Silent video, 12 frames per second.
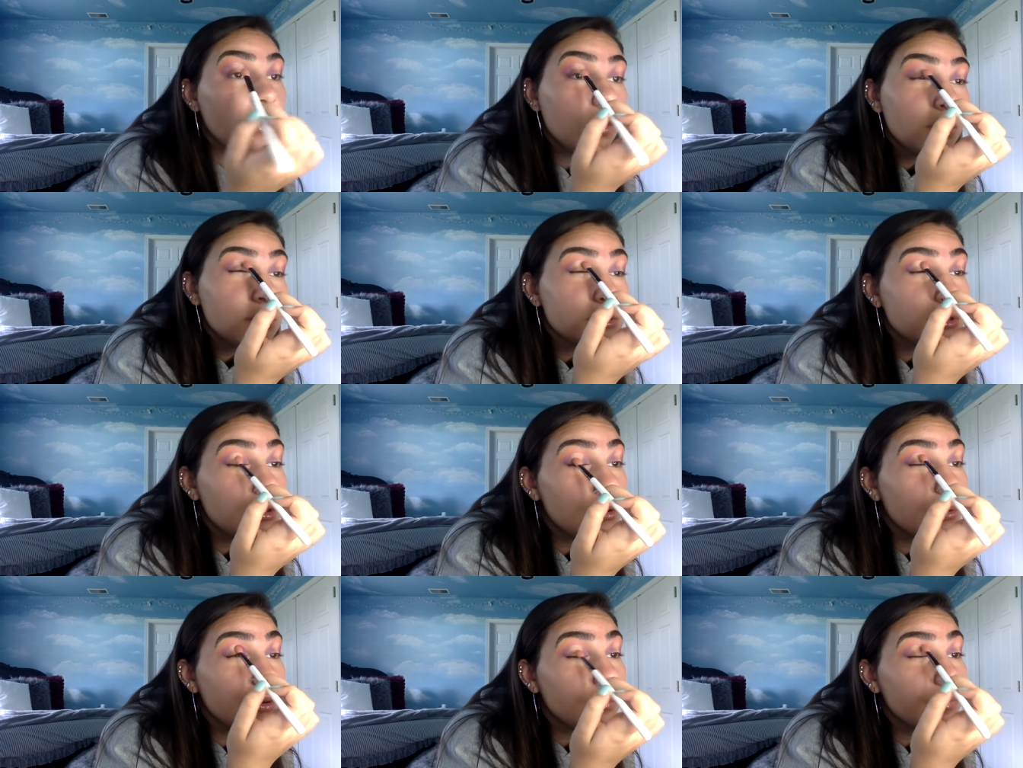
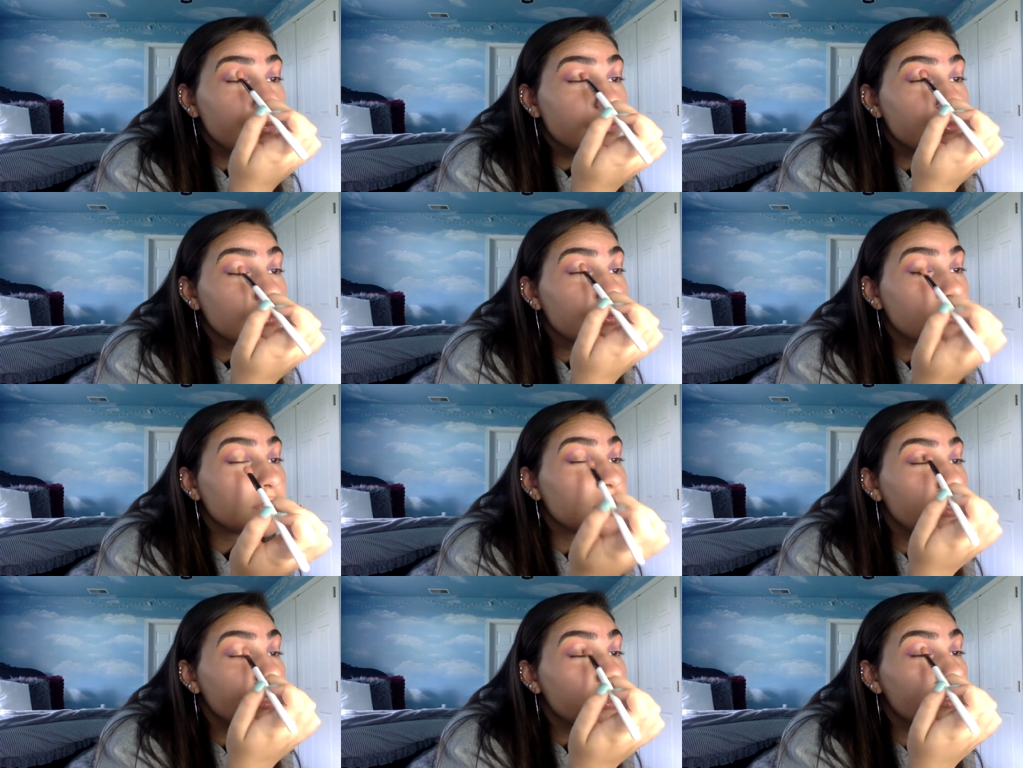Also,
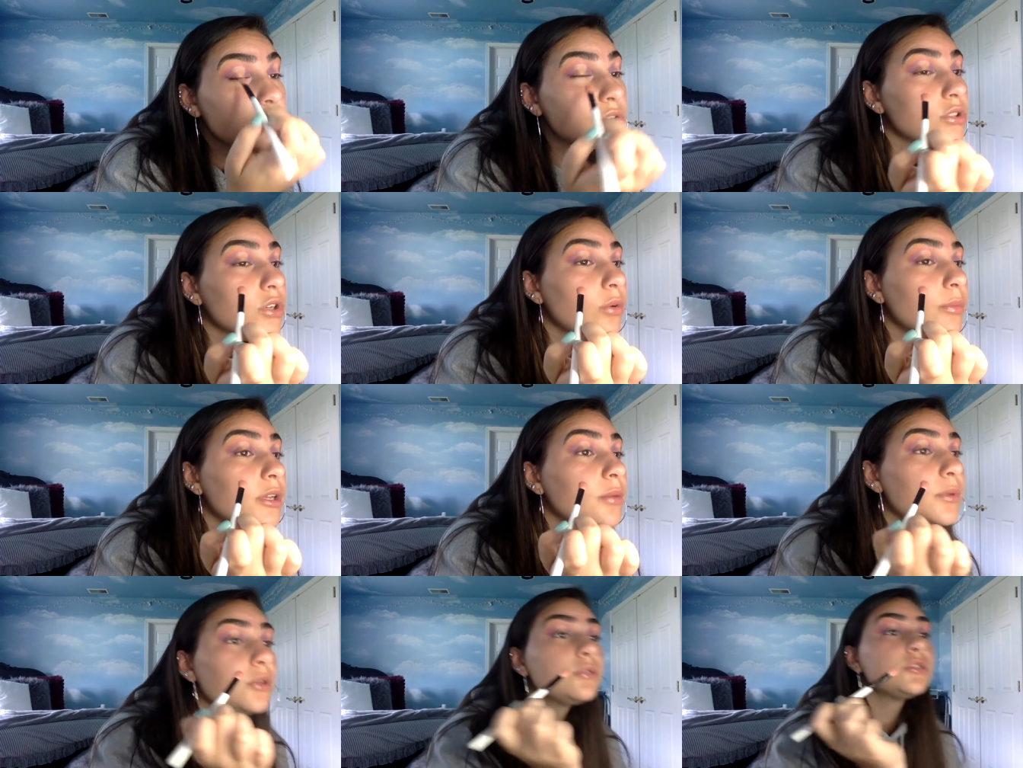there are so many
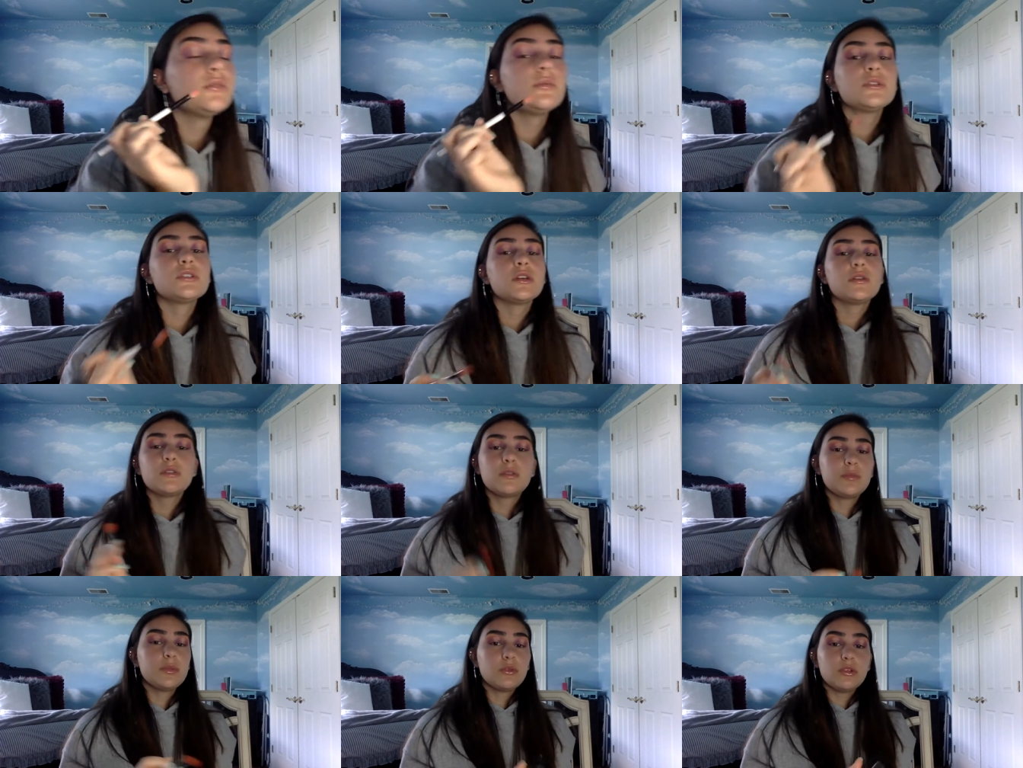YouTubers, like the
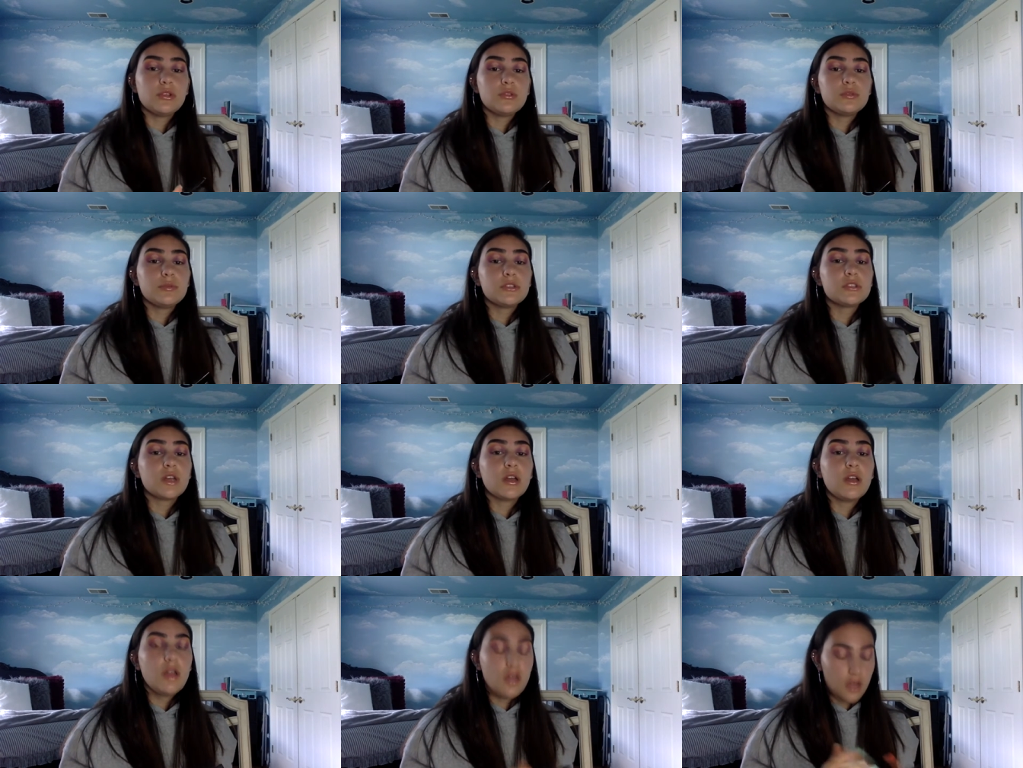beauty YouTubers, that
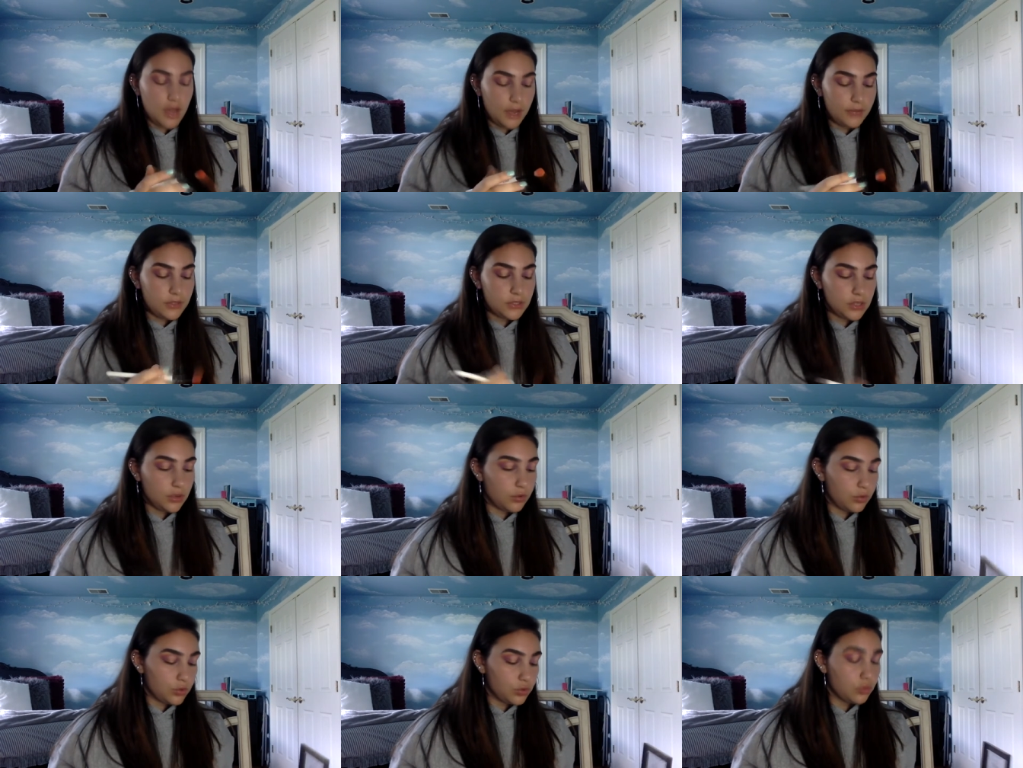have this like
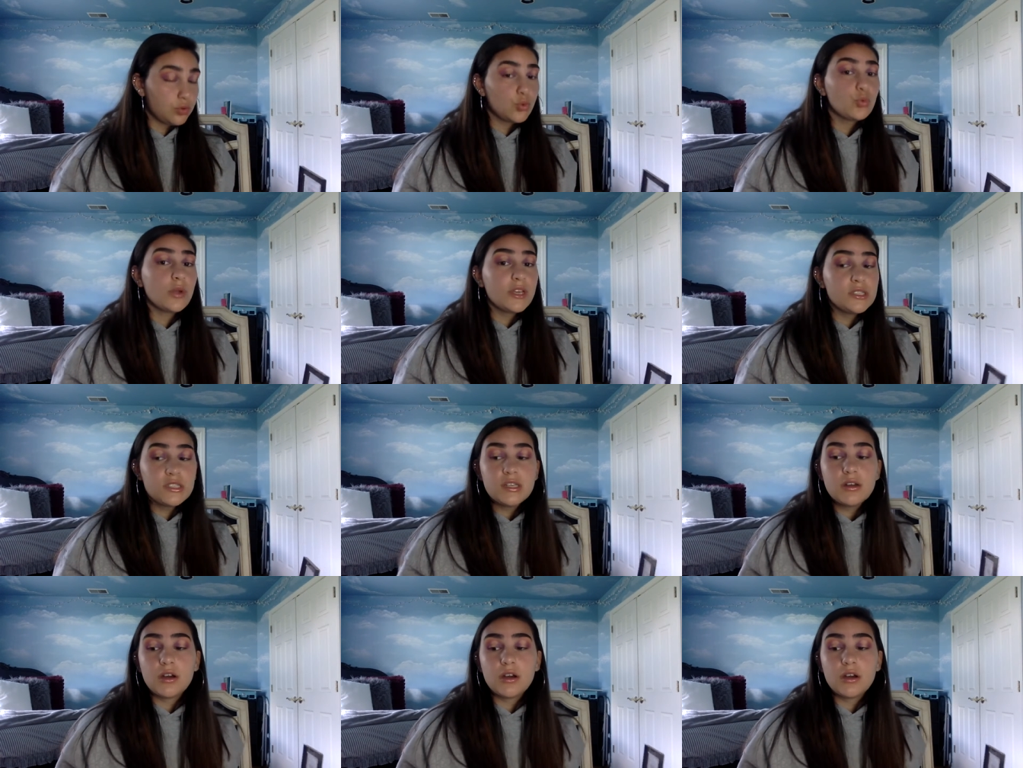crazy